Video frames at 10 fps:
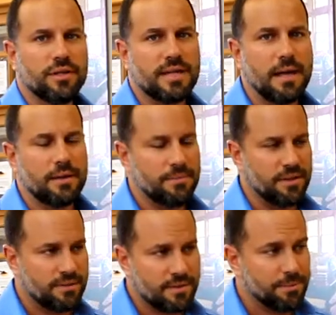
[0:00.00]
It
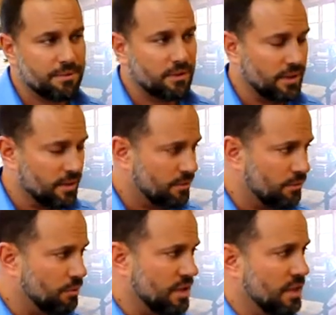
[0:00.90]
means it's obsoleted. You
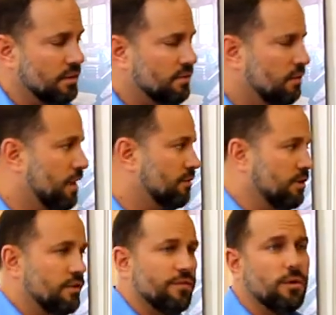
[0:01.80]
won't need it. You'll
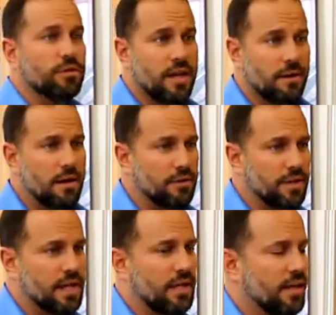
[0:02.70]
actually need a full tear out
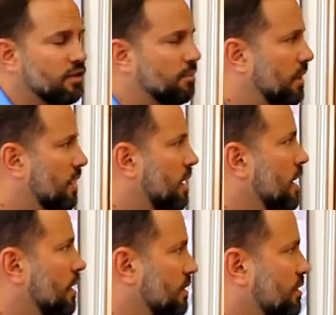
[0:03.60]
in that case. But
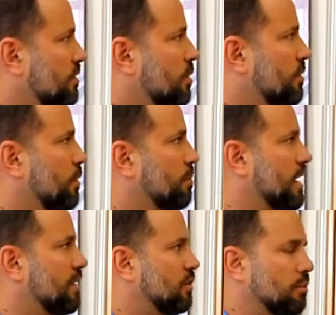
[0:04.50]
this is good for
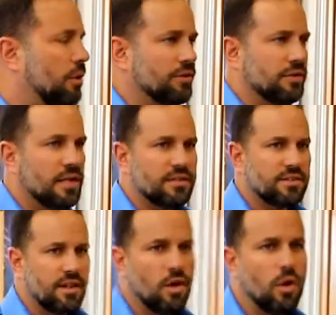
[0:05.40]
plaster walls, a lot of
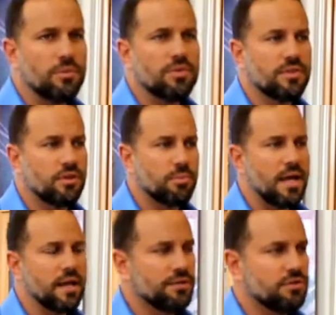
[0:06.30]
city homes, cinder
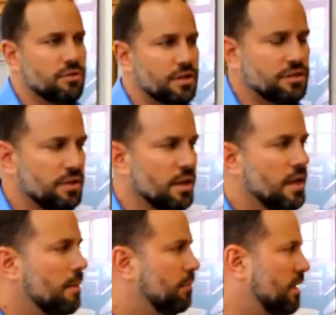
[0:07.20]
block construction,
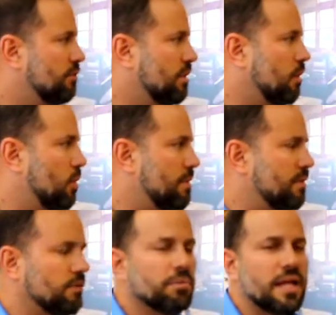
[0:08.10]
place where they don't want to
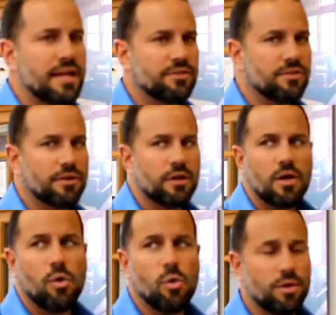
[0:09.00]
mess with plaster
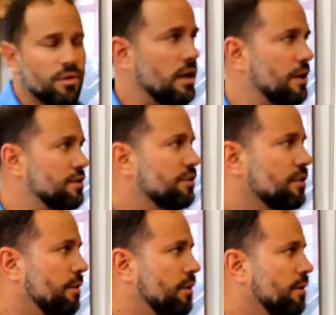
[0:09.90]
or the large
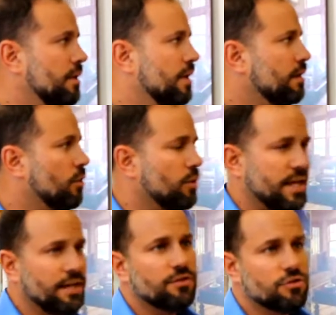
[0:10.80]
interior like
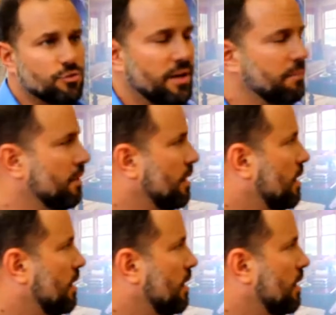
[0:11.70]
ornate trim.